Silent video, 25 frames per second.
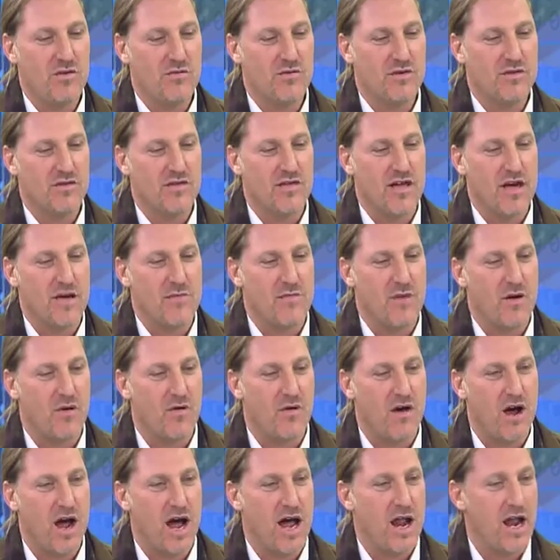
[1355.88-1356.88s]
with them
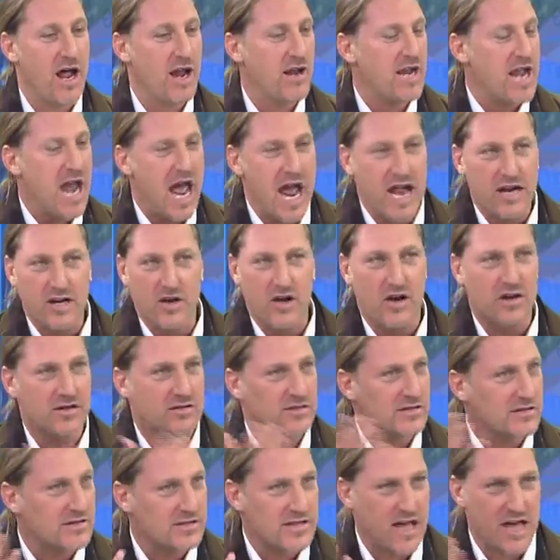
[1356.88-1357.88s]
and Nando's
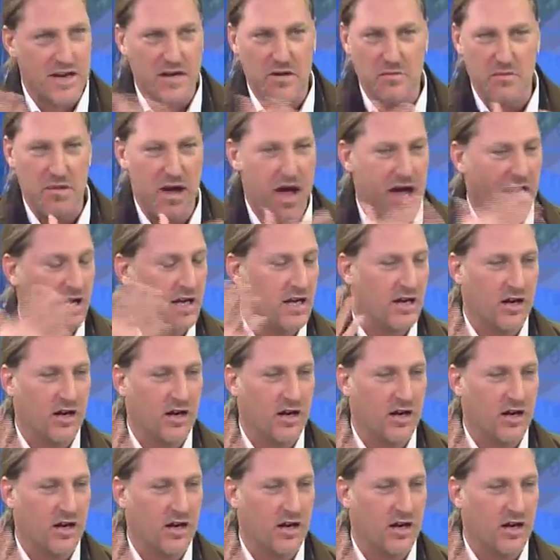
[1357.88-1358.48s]
and Standard Bank,